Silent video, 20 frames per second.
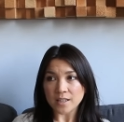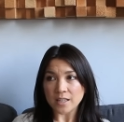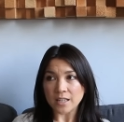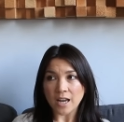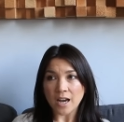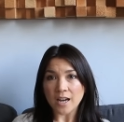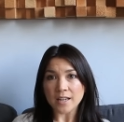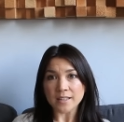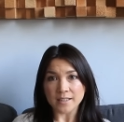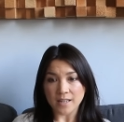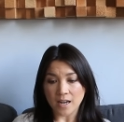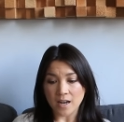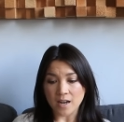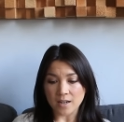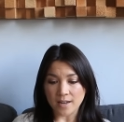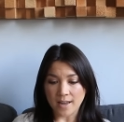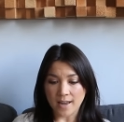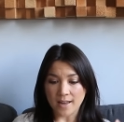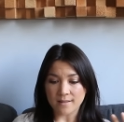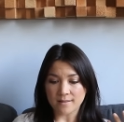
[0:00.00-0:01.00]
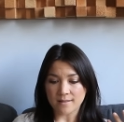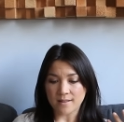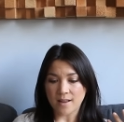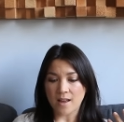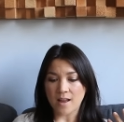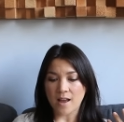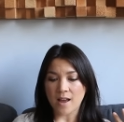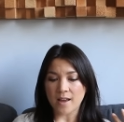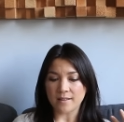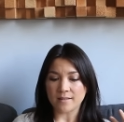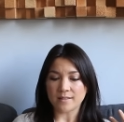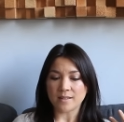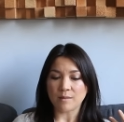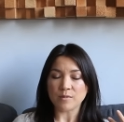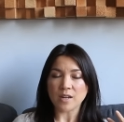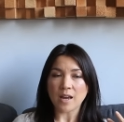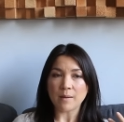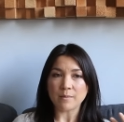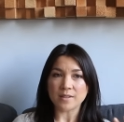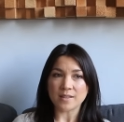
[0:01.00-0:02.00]
not young and I
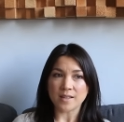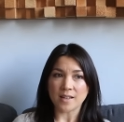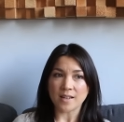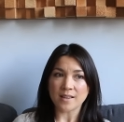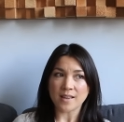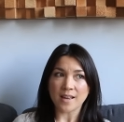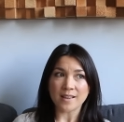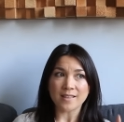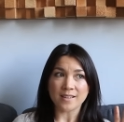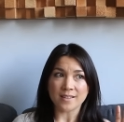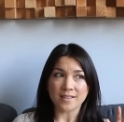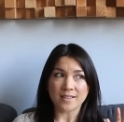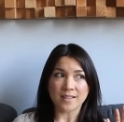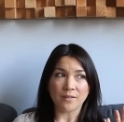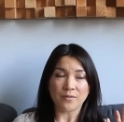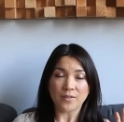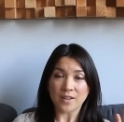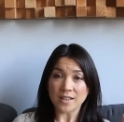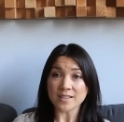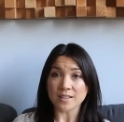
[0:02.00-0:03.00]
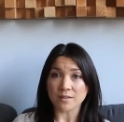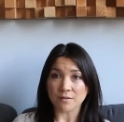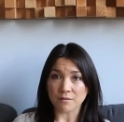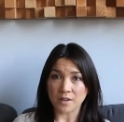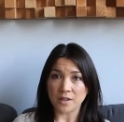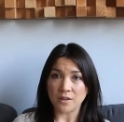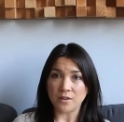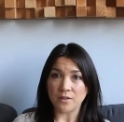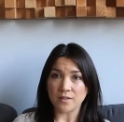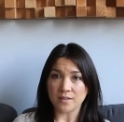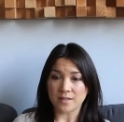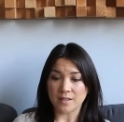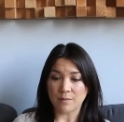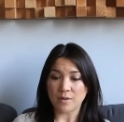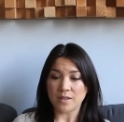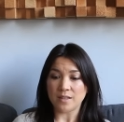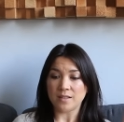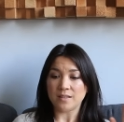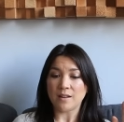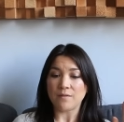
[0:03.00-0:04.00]
sometimes think that this stuff isn't real. That
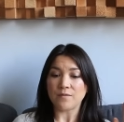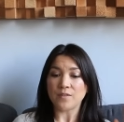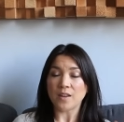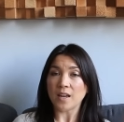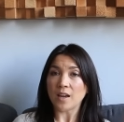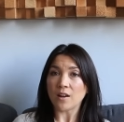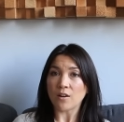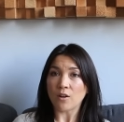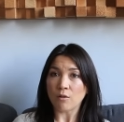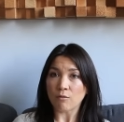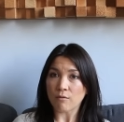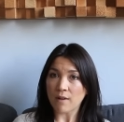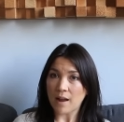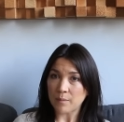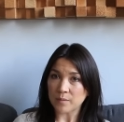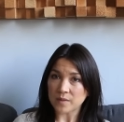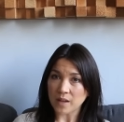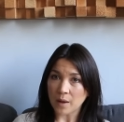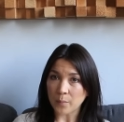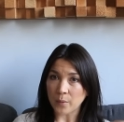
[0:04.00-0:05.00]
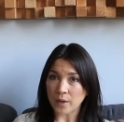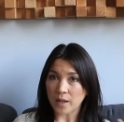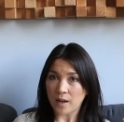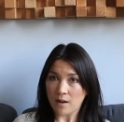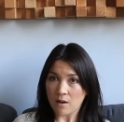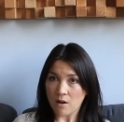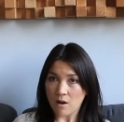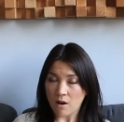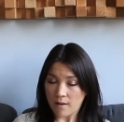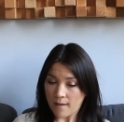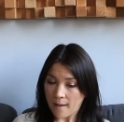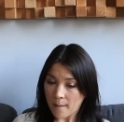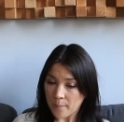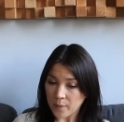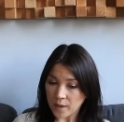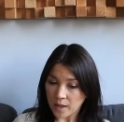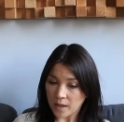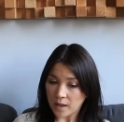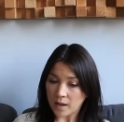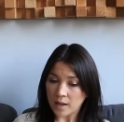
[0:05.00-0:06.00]
some of the stuff they get all wrapped up in and caught
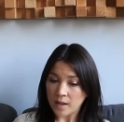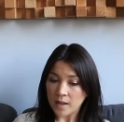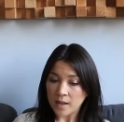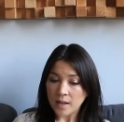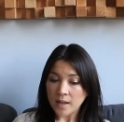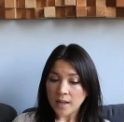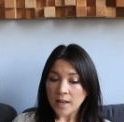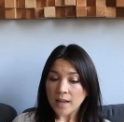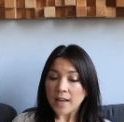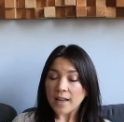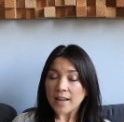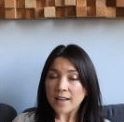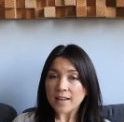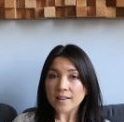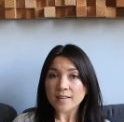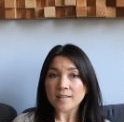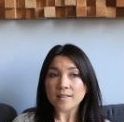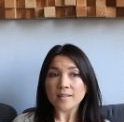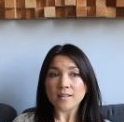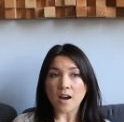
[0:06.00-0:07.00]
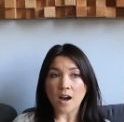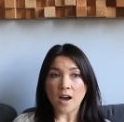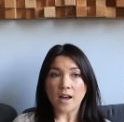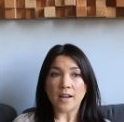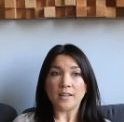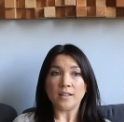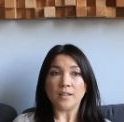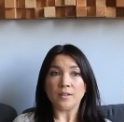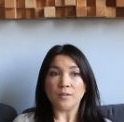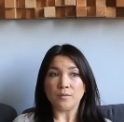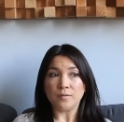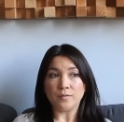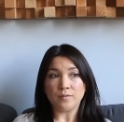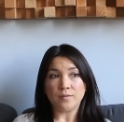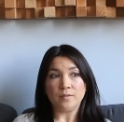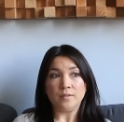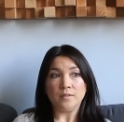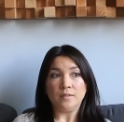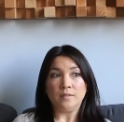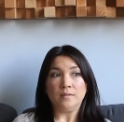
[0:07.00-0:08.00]
up in is kind of
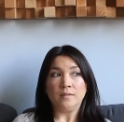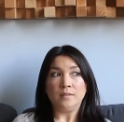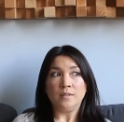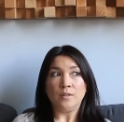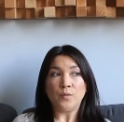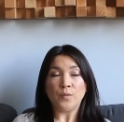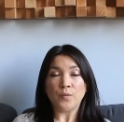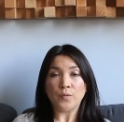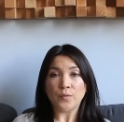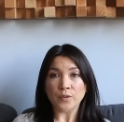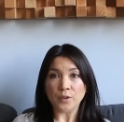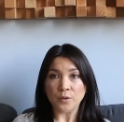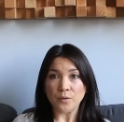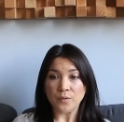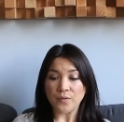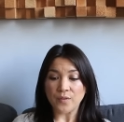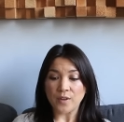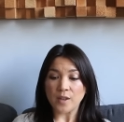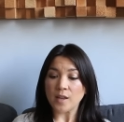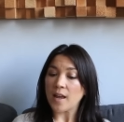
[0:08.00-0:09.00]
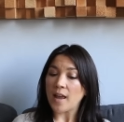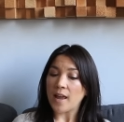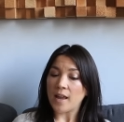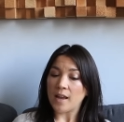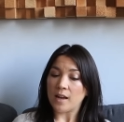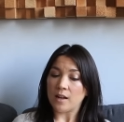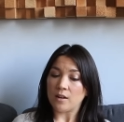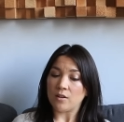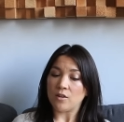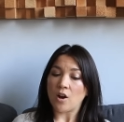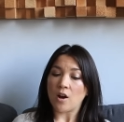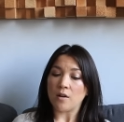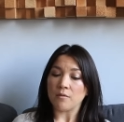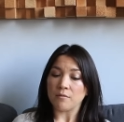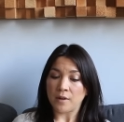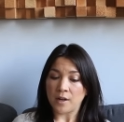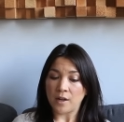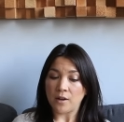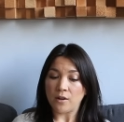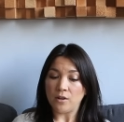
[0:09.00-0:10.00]
floofy and
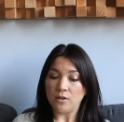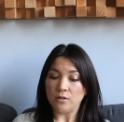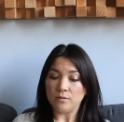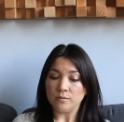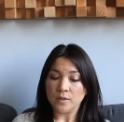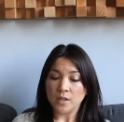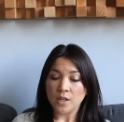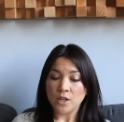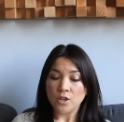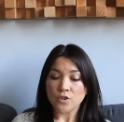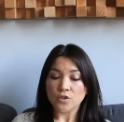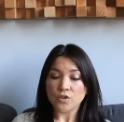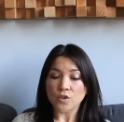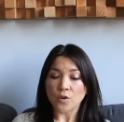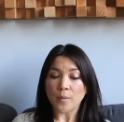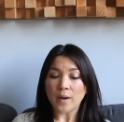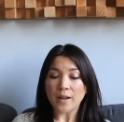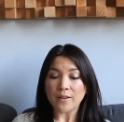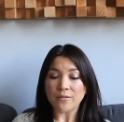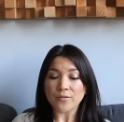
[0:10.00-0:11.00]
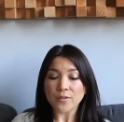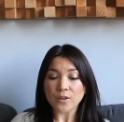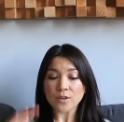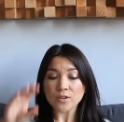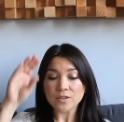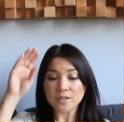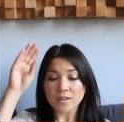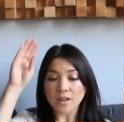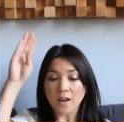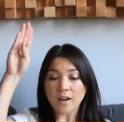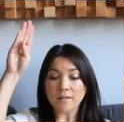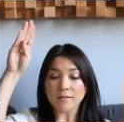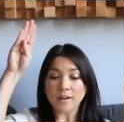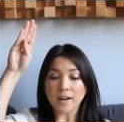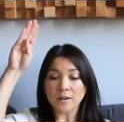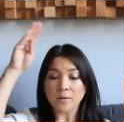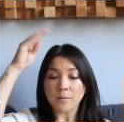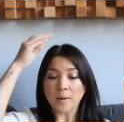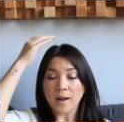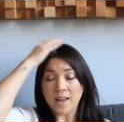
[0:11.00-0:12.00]
not real. So my first thought
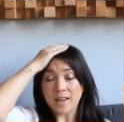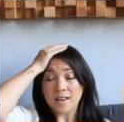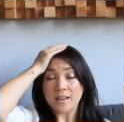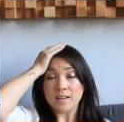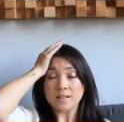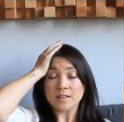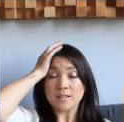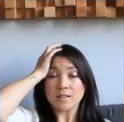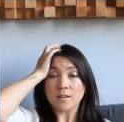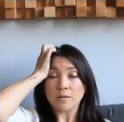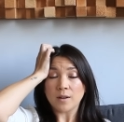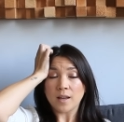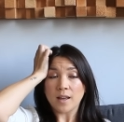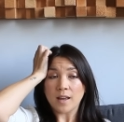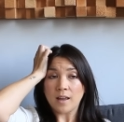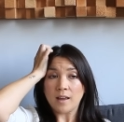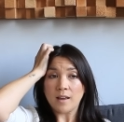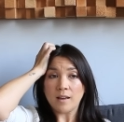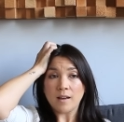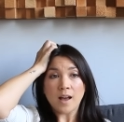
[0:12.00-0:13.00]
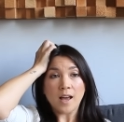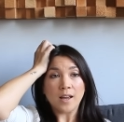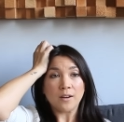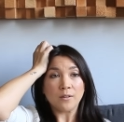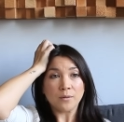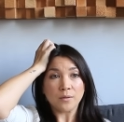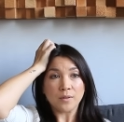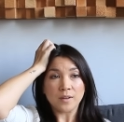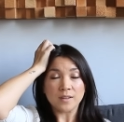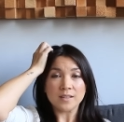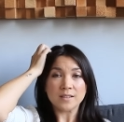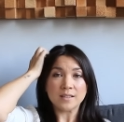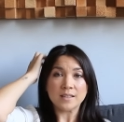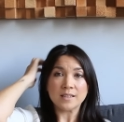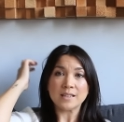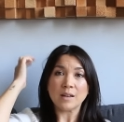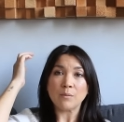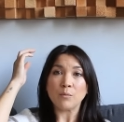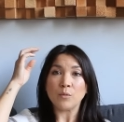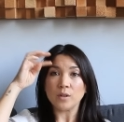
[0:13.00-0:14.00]
right away is, okay, I don't think this
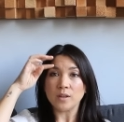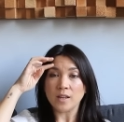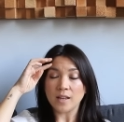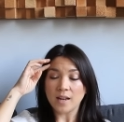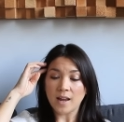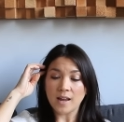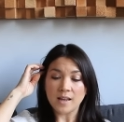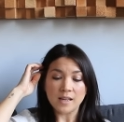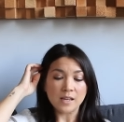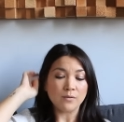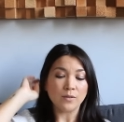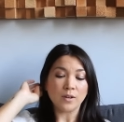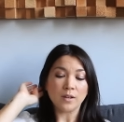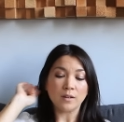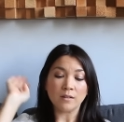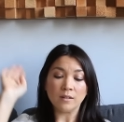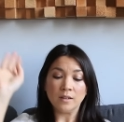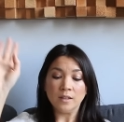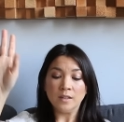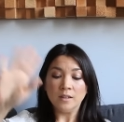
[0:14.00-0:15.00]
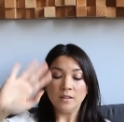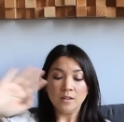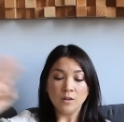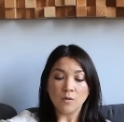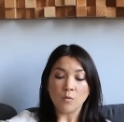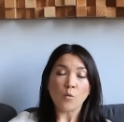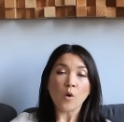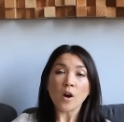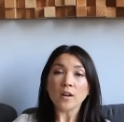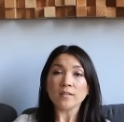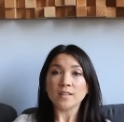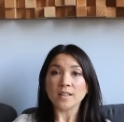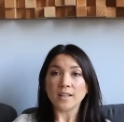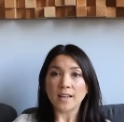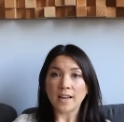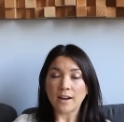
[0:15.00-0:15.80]
is someone that I even want to